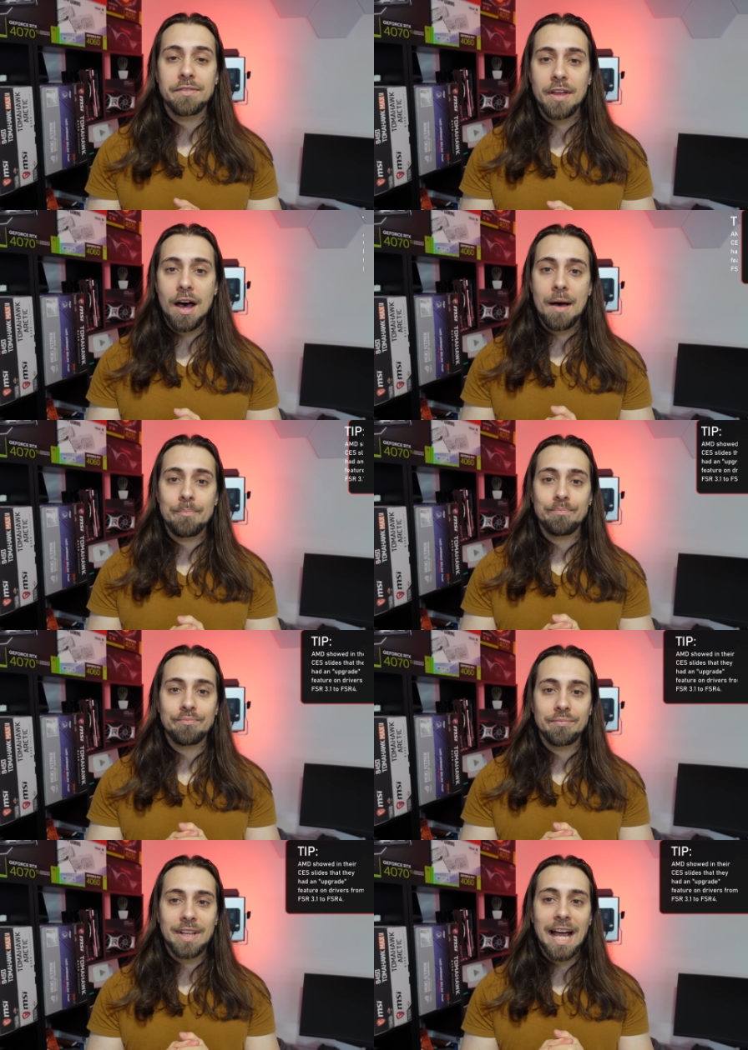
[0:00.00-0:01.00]

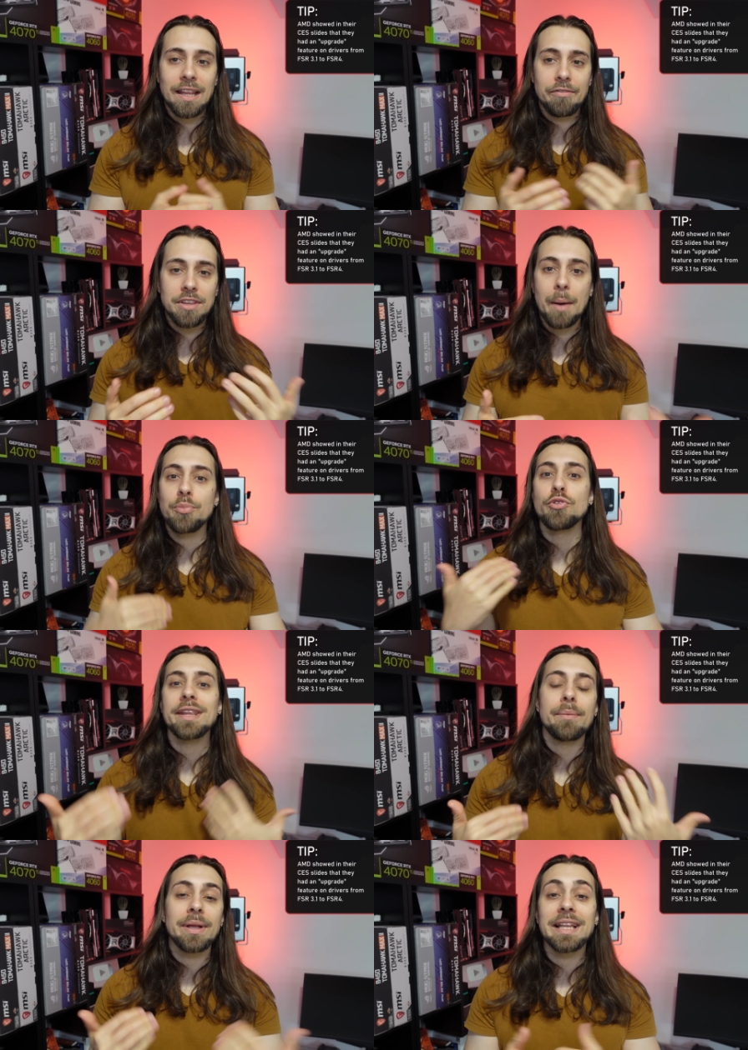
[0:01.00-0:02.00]

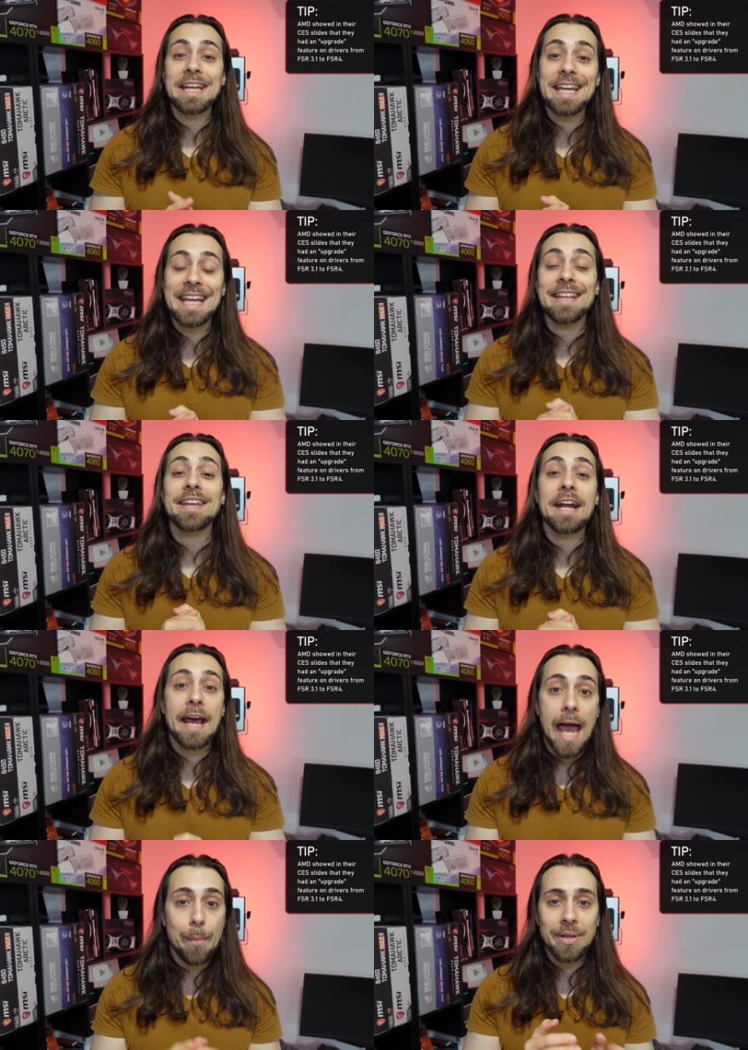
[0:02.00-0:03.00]
upgradability in their
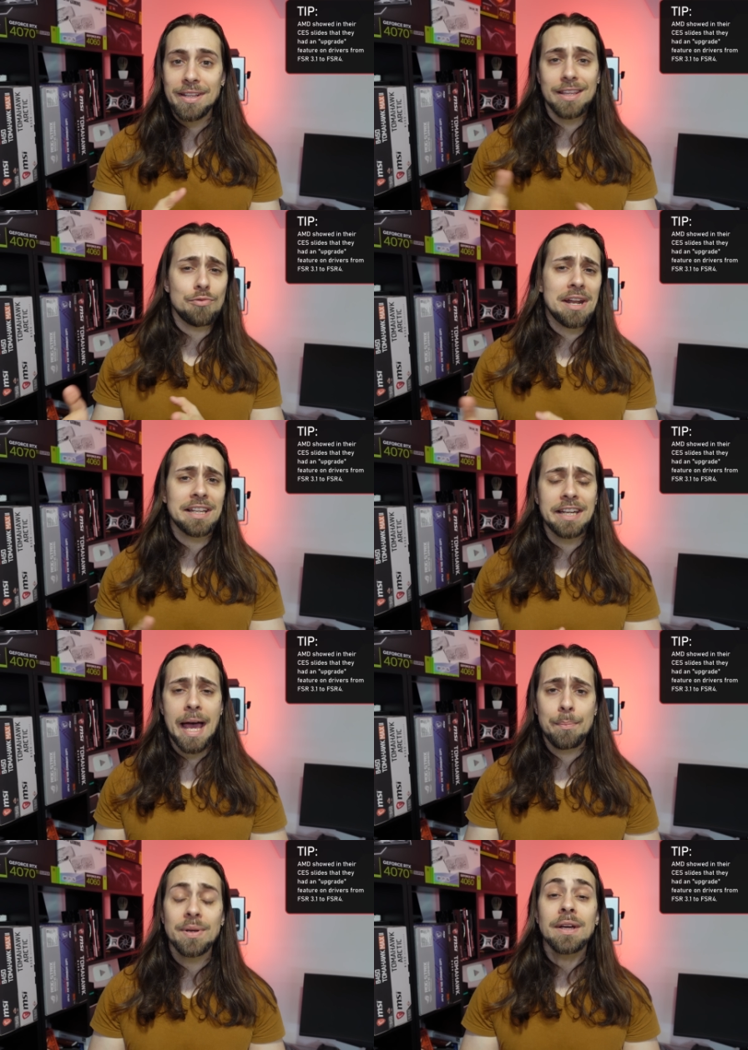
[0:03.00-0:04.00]
app, in the Adrenaline
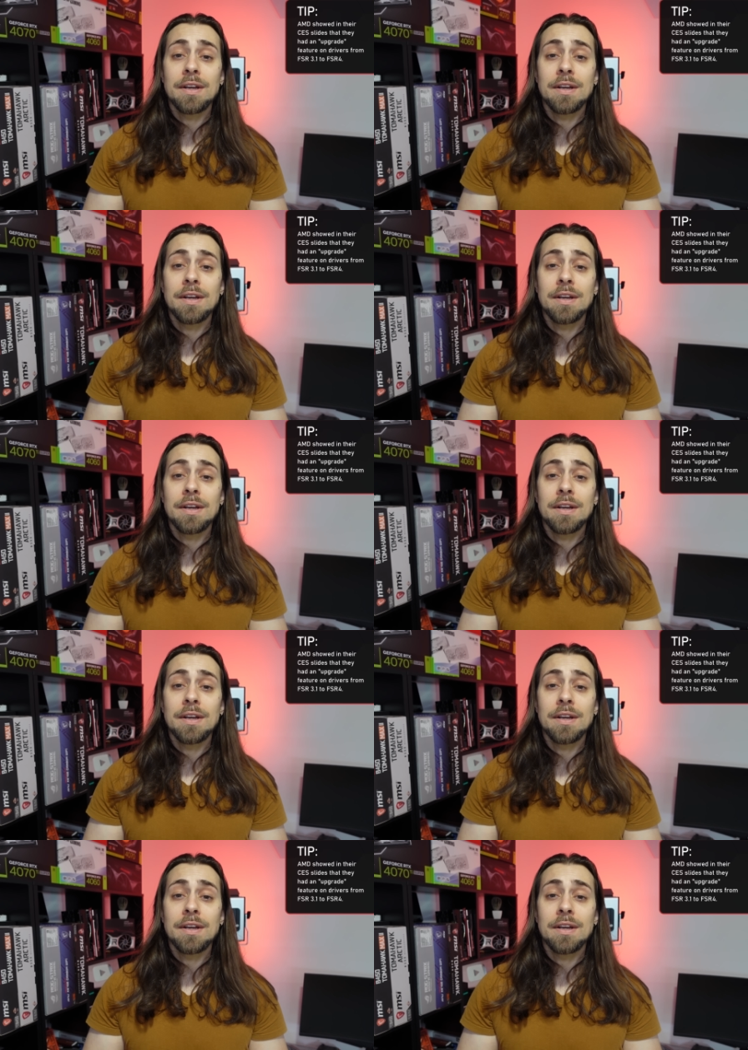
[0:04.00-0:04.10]
app.